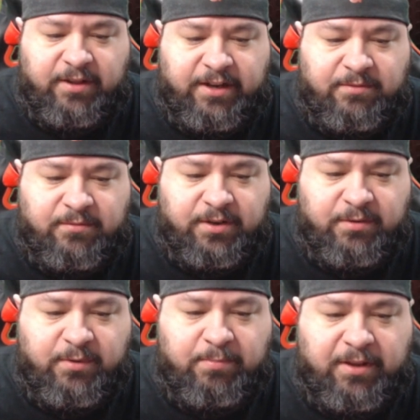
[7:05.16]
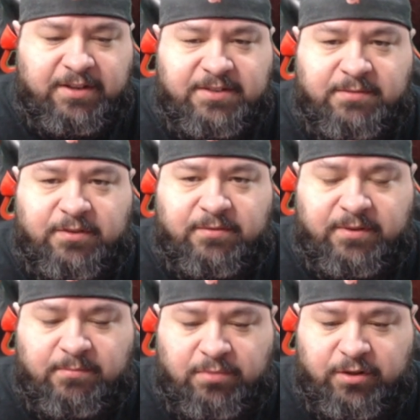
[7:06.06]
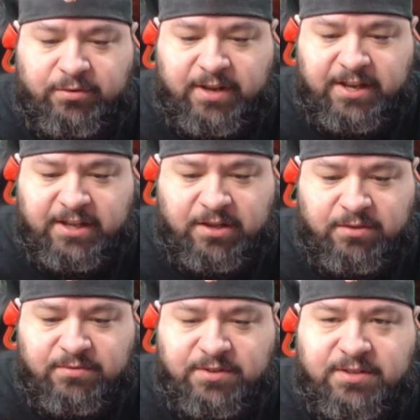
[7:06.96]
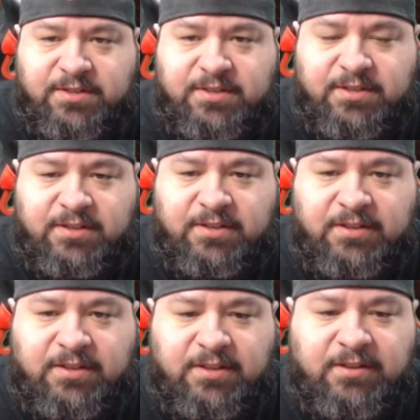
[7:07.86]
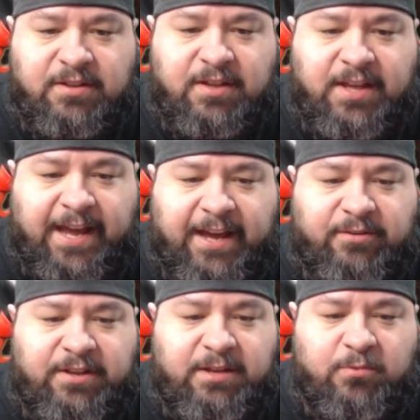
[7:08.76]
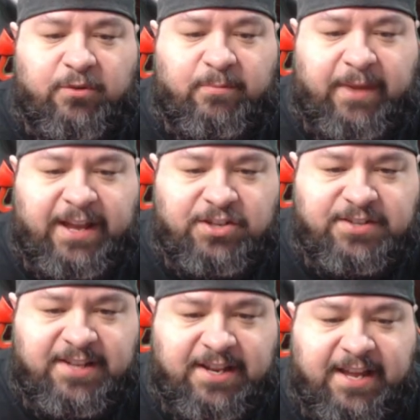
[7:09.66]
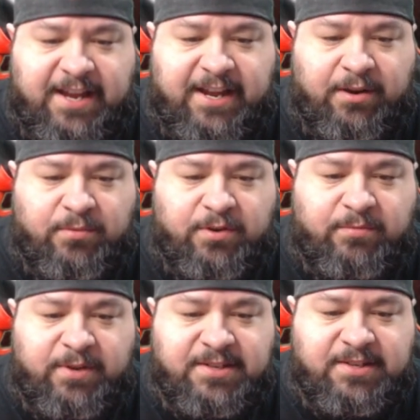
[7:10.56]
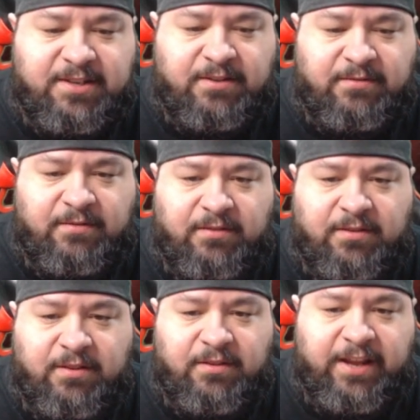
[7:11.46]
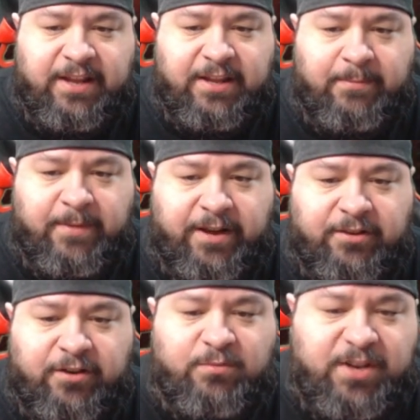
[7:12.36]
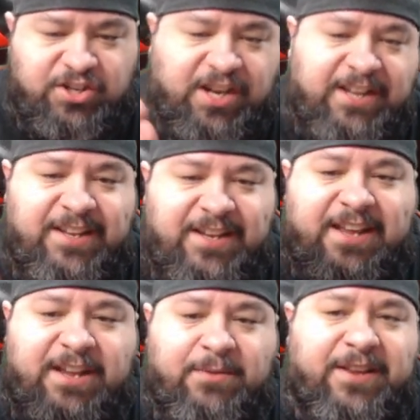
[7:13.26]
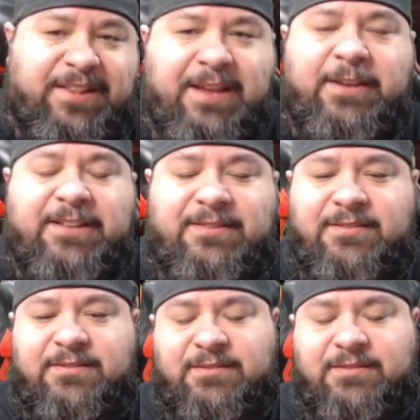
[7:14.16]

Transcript: Like we're going to replace some green blue that he uses. I don't need more matches than that. I don't want to risk ending my turn, which I did anyway. Damn it.